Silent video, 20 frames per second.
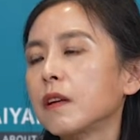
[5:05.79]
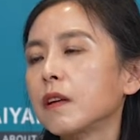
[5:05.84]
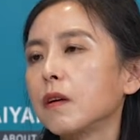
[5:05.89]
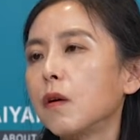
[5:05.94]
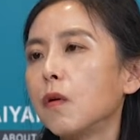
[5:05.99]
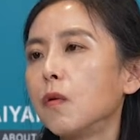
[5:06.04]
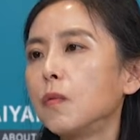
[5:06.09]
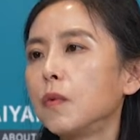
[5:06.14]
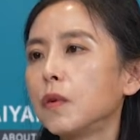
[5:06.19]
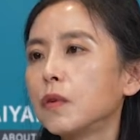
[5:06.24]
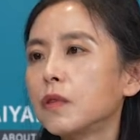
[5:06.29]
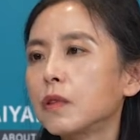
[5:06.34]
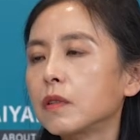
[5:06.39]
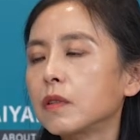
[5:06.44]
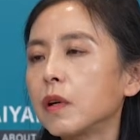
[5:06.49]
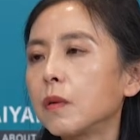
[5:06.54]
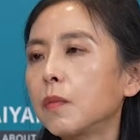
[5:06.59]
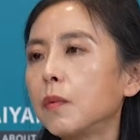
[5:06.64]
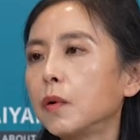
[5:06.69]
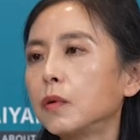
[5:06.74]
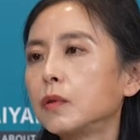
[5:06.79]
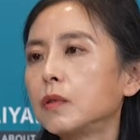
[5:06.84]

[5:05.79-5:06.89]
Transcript: almost double